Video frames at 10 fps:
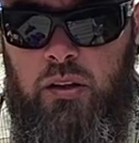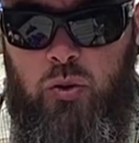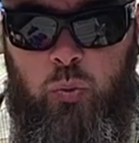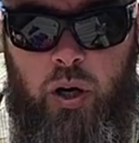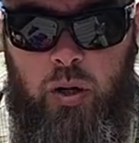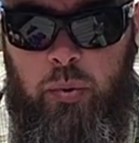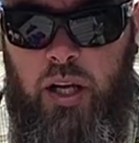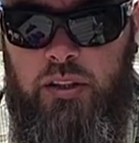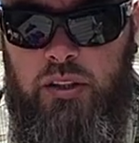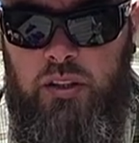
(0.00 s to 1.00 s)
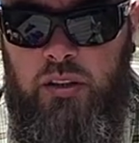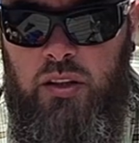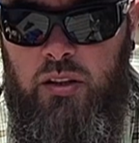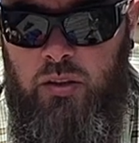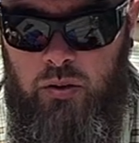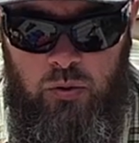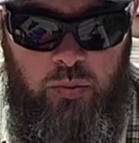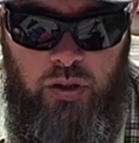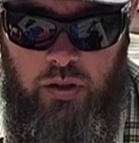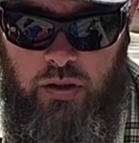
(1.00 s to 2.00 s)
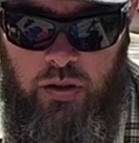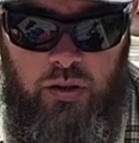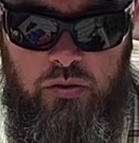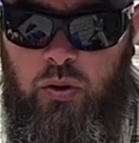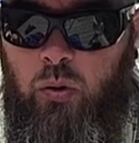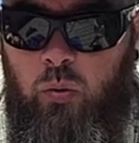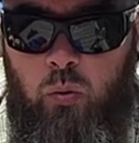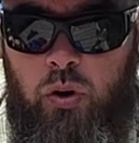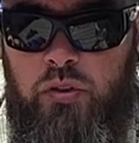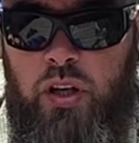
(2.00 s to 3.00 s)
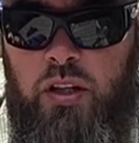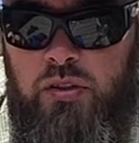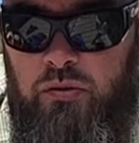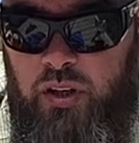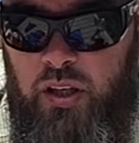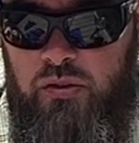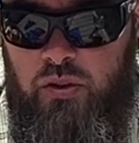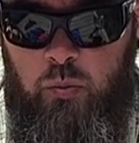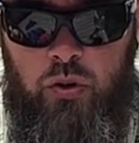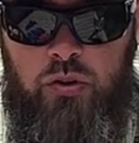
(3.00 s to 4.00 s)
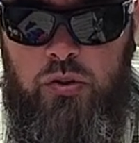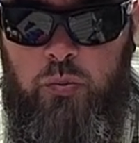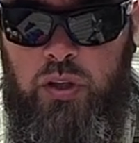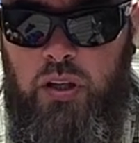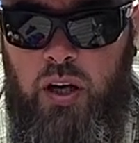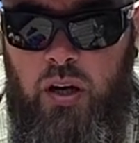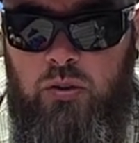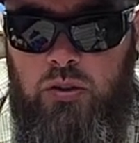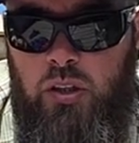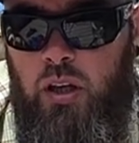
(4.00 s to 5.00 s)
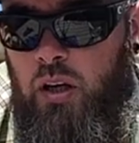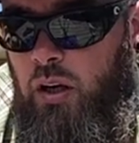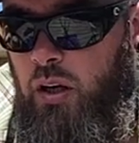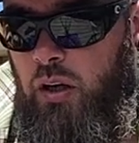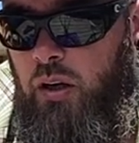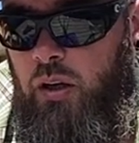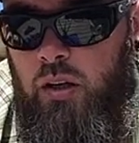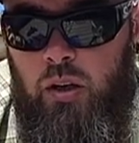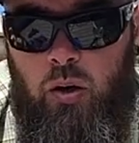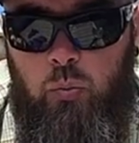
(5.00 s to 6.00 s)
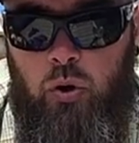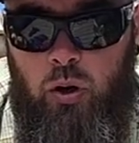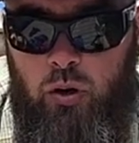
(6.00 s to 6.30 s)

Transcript: two-part epoxy in a tube. So worst case, if I get somewhere and there's a big gouge, you know, pull